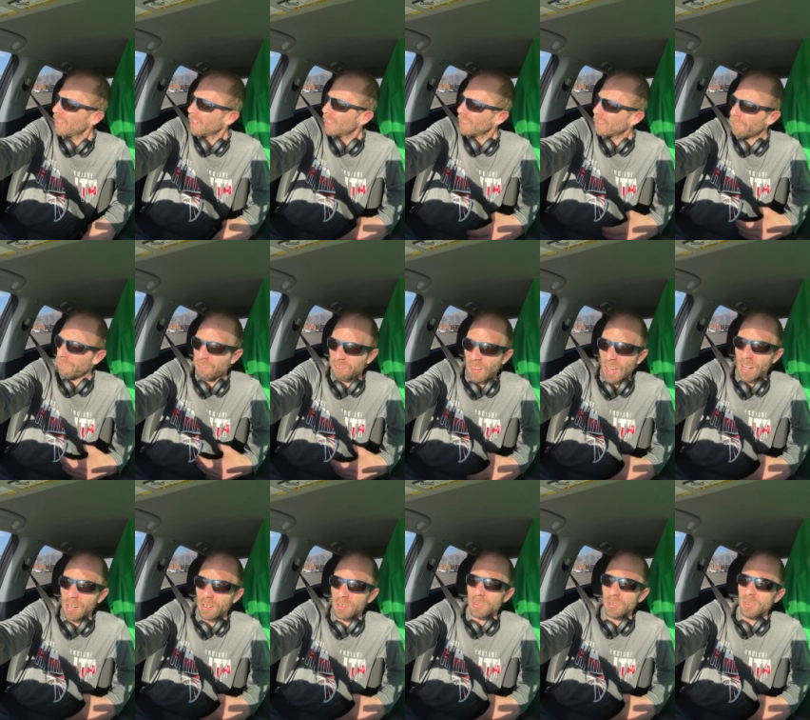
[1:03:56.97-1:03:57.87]
The
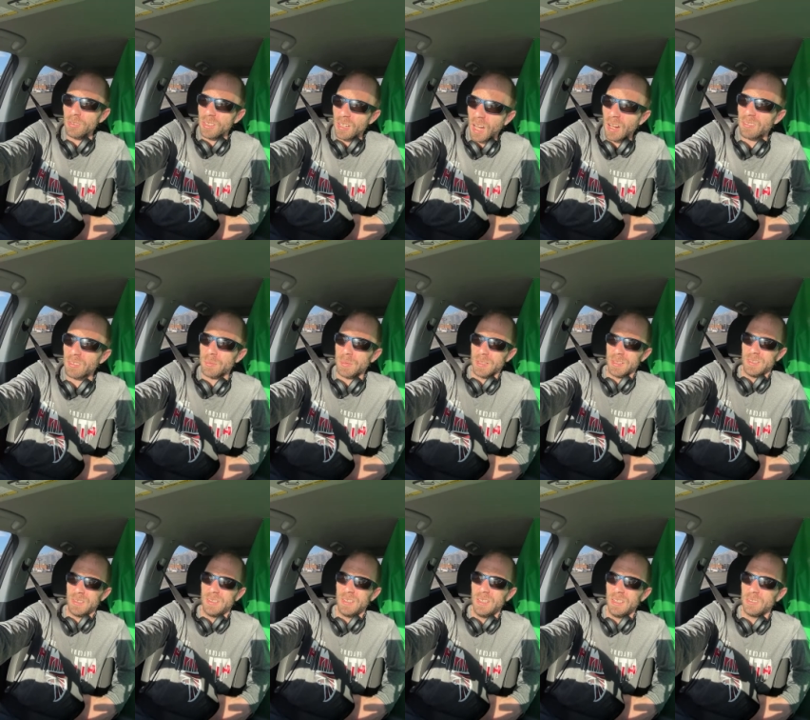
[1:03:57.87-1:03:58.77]
federal government
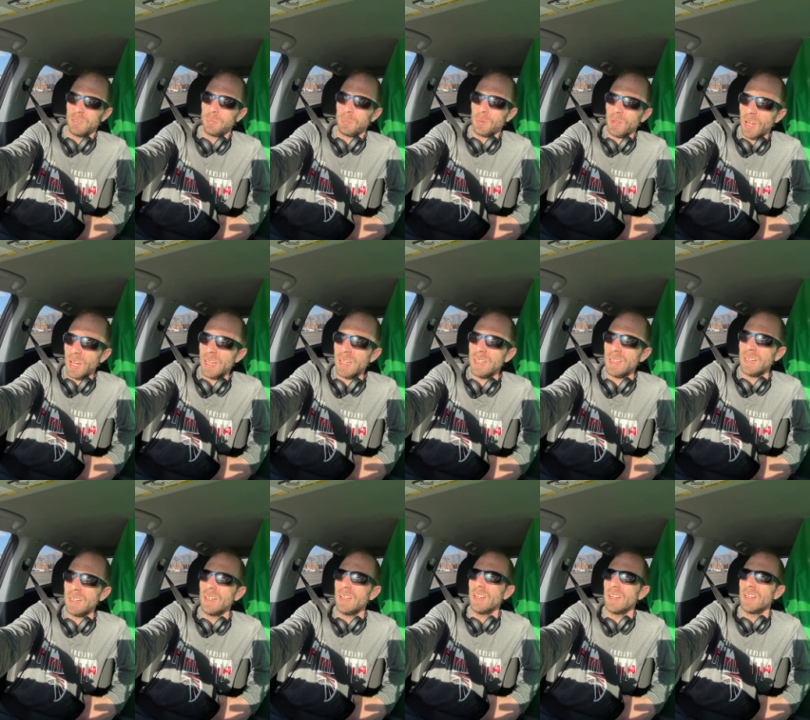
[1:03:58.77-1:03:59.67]
is
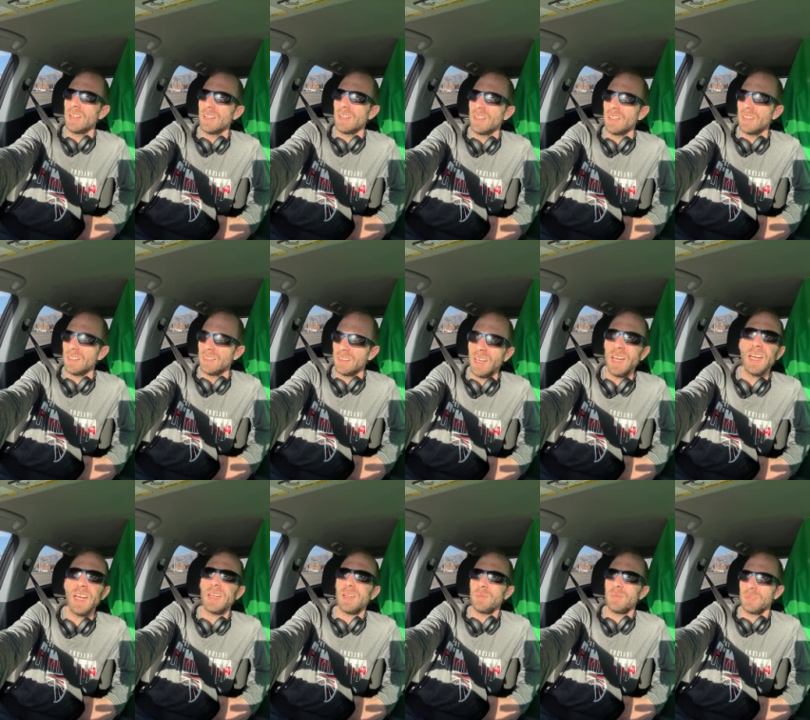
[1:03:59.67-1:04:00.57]
playing
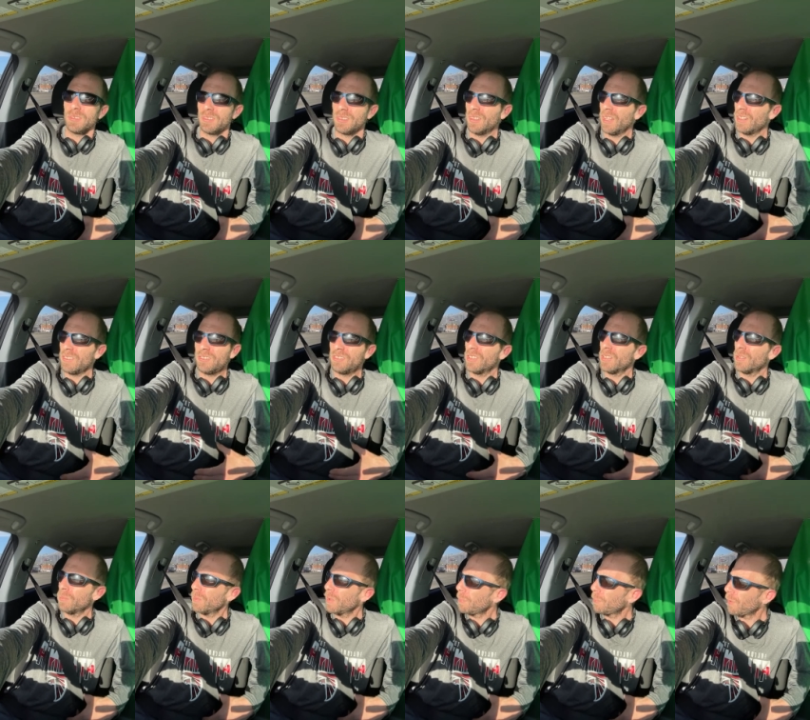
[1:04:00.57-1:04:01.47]
games they shouldn't
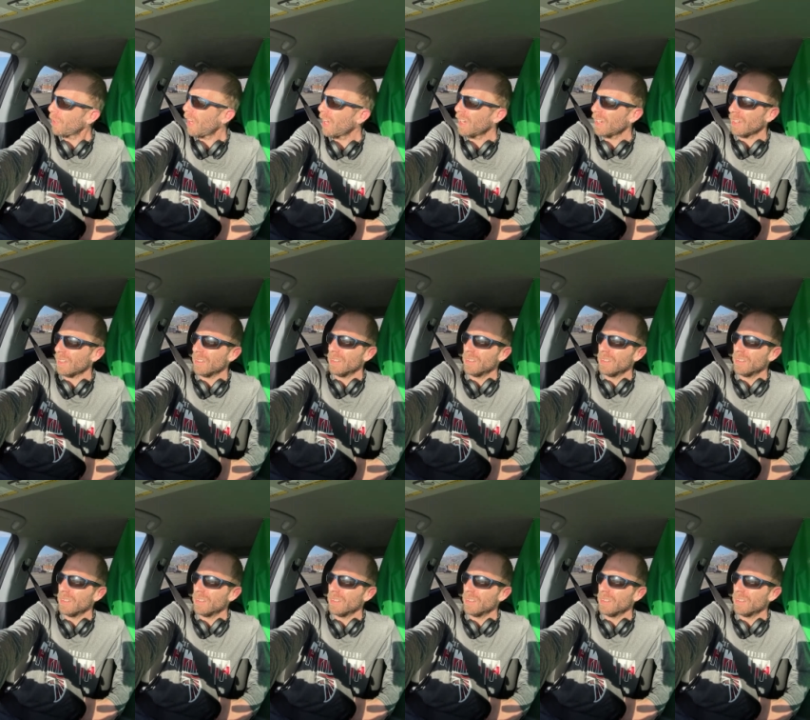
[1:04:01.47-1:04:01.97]
be playing.